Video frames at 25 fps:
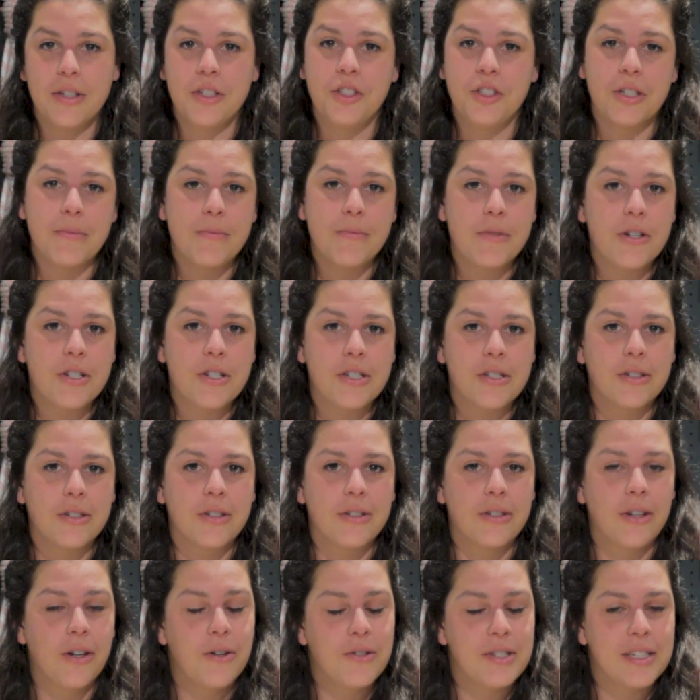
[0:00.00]
The gyms are still
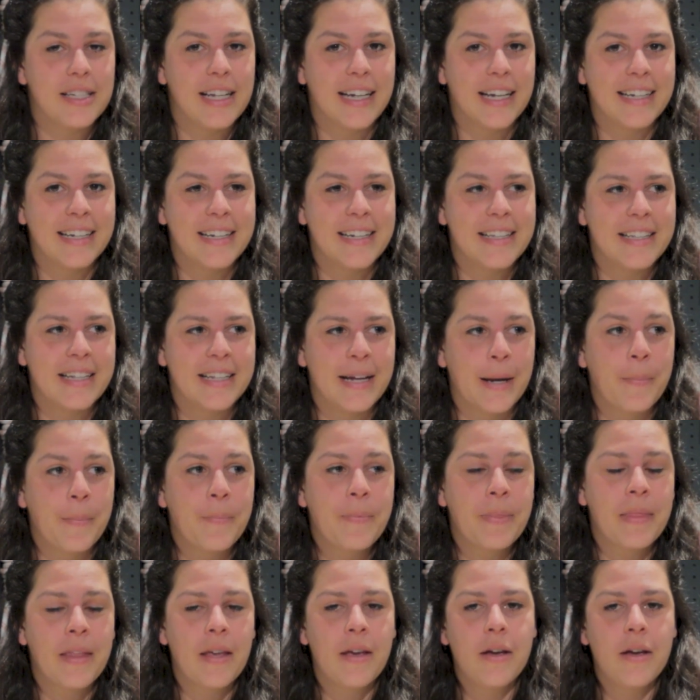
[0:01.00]
closed and that kind of thing.